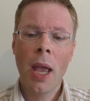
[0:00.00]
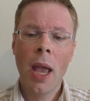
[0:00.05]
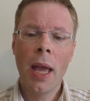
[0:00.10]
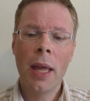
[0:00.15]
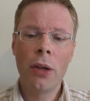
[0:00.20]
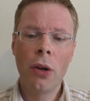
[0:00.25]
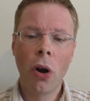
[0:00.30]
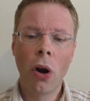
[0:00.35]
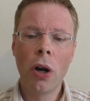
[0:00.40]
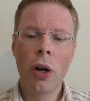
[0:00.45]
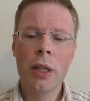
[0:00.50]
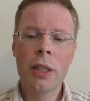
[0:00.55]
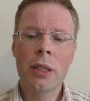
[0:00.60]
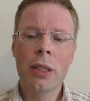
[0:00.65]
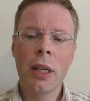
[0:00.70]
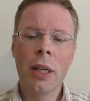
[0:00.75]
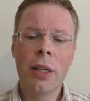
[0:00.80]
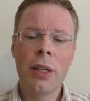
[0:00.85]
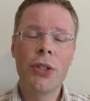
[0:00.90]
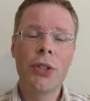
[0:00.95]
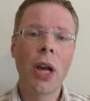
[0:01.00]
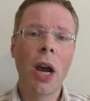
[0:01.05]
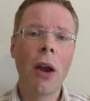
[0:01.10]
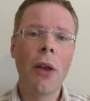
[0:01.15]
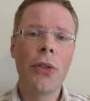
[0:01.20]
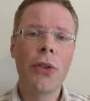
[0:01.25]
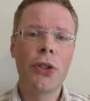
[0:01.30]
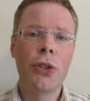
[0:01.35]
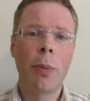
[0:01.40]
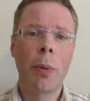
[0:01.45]
and earnestly desire
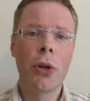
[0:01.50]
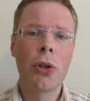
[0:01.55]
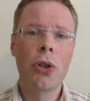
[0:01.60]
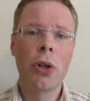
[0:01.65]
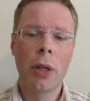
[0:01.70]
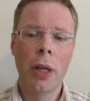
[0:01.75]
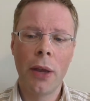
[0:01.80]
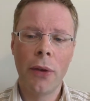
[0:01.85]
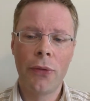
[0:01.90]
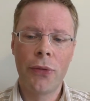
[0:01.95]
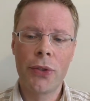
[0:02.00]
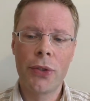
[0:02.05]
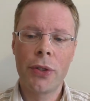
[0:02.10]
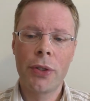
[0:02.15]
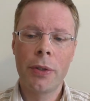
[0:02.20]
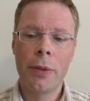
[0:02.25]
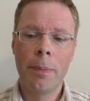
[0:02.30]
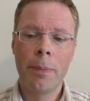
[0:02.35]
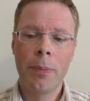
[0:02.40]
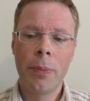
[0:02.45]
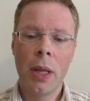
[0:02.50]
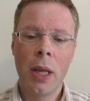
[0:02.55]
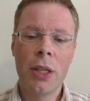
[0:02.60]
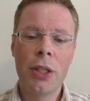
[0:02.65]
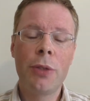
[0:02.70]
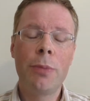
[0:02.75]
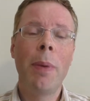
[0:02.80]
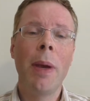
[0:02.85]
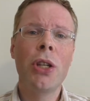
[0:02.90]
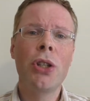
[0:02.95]
the spiritual gifts,
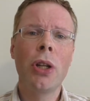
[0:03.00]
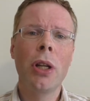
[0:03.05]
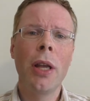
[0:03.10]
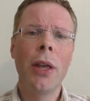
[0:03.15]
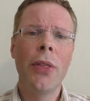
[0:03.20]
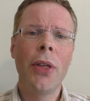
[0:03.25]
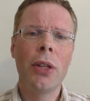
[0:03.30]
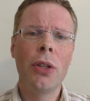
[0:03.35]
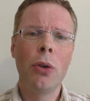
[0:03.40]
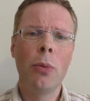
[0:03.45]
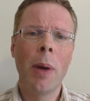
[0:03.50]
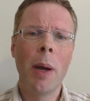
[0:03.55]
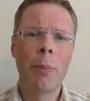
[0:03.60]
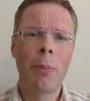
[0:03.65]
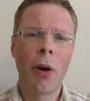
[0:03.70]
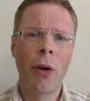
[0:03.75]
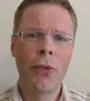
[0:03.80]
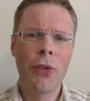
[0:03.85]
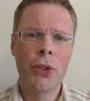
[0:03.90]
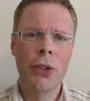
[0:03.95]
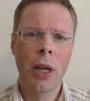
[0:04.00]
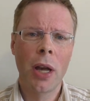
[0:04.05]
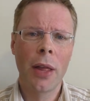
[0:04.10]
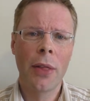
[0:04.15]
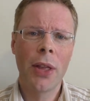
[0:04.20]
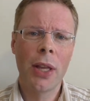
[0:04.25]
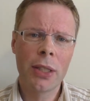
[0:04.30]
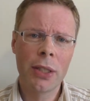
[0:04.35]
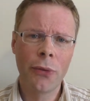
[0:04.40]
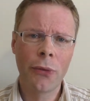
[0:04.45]
especially that you might prophesy.
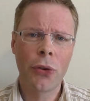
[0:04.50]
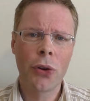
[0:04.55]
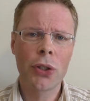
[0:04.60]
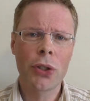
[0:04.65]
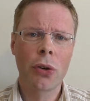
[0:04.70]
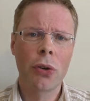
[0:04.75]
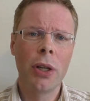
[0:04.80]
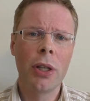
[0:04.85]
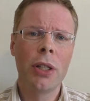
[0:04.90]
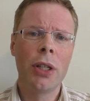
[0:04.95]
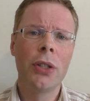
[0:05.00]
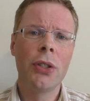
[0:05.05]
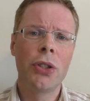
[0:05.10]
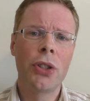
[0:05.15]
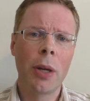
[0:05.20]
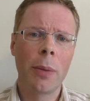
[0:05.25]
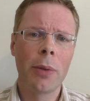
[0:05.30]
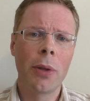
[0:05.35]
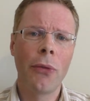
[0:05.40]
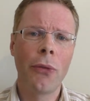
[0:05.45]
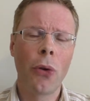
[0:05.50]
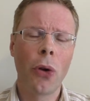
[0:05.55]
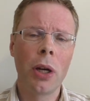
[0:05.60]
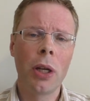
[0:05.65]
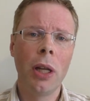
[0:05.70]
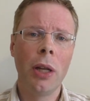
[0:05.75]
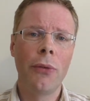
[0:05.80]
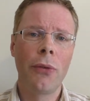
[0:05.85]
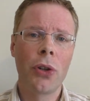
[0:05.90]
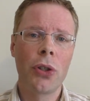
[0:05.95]
That's in 1 Corinthians chapter
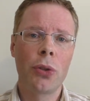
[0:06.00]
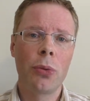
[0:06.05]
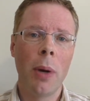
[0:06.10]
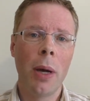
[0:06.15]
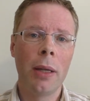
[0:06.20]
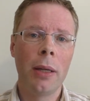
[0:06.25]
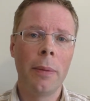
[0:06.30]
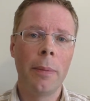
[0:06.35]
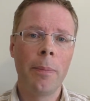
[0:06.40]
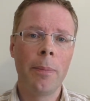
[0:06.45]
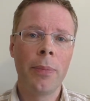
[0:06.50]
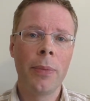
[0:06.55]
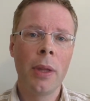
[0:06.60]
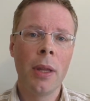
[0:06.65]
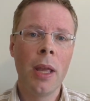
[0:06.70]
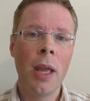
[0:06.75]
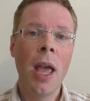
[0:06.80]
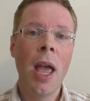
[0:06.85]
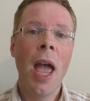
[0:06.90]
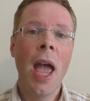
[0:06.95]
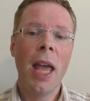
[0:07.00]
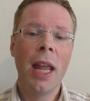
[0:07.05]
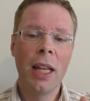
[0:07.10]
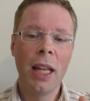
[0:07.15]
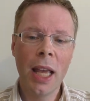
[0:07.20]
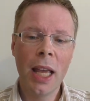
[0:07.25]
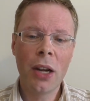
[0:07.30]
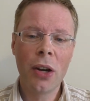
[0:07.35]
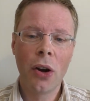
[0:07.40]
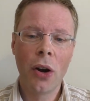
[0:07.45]
14, verse 1. And
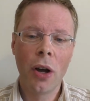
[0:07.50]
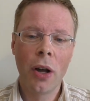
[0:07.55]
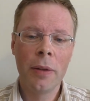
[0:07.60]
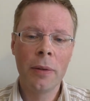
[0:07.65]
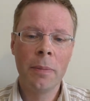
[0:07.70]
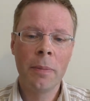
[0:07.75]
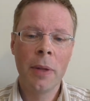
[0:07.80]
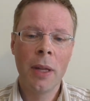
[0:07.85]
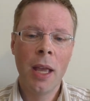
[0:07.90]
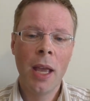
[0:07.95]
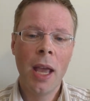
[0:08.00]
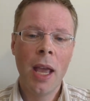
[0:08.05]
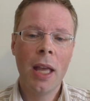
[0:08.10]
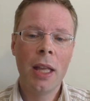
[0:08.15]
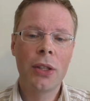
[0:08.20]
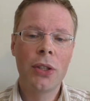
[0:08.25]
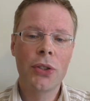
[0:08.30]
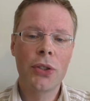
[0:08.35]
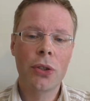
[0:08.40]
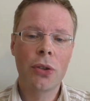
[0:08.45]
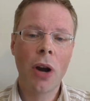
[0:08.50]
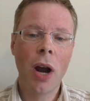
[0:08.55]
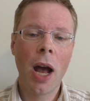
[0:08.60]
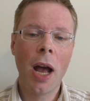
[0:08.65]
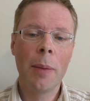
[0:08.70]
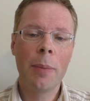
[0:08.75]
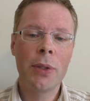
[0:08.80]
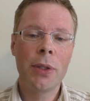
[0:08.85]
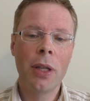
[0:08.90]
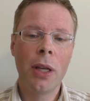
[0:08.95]
later on, it
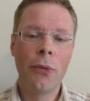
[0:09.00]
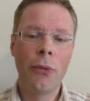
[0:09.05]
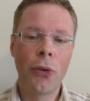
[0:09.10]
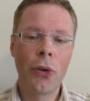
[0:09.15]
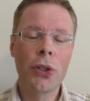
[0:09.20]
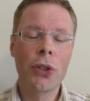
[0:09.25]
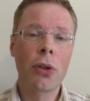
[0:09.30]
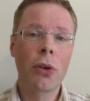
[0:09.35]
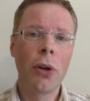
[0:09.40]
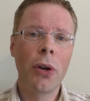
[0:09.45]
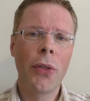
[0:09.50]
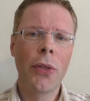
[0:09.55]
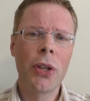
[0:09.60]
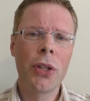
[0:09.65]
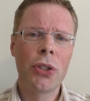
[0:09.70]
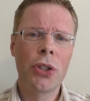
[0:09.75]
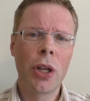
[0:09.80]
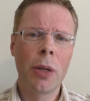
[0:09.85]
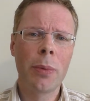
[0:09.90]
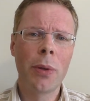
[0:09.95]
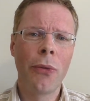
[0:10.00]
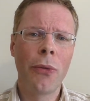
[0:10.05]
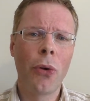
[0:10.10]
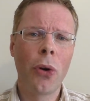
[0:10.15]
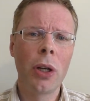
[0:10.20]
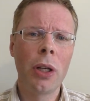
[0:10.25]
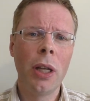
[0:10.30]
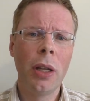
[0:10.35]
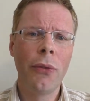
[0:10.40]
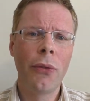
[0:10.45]
describes in 1 Corinthians chapter
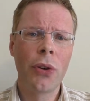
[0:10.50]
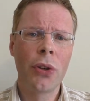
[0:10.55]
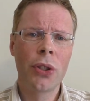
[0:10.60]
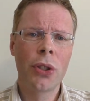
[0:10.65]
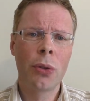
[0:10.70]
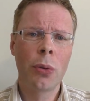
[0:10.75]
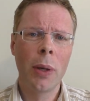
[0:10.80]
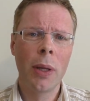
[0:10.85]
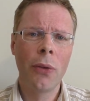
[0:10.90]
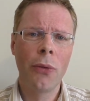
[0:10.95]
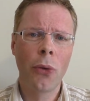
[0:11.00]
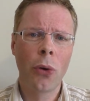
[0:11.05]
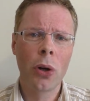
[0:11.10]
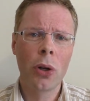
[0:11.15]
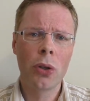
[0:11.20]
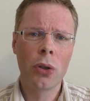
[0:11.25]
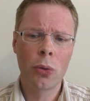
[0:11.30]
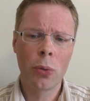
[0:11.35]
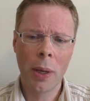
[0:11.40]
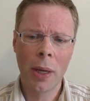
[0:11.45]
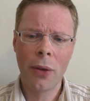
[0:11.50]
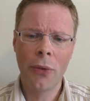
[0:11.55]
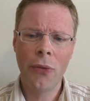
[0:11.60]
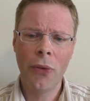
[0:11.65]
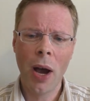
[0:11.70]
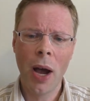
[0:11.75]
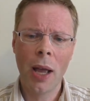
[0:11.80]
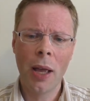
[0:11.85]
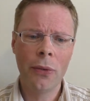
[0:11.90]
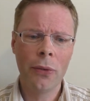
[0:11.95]
14, verse 24 to
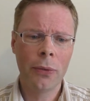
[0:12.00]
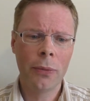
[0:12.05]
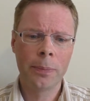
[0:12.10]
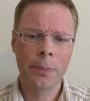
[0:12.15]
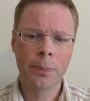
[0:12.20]
25,